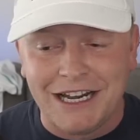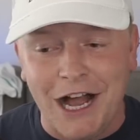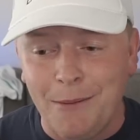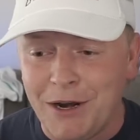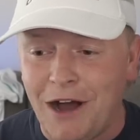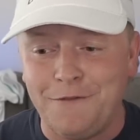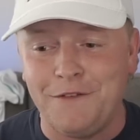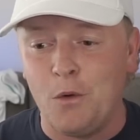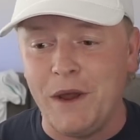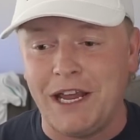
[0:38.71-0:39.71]
Coming off of
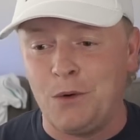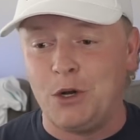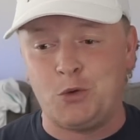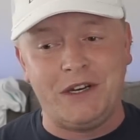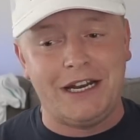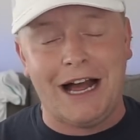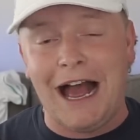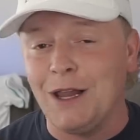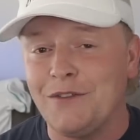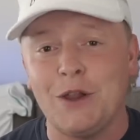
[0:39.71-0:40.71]
a week in which we did a
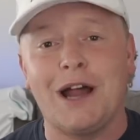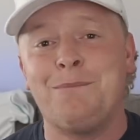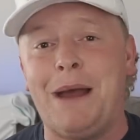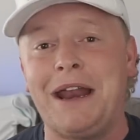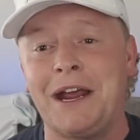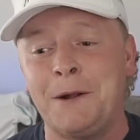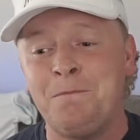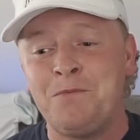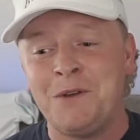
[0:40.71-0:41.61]
hell of a lot of betting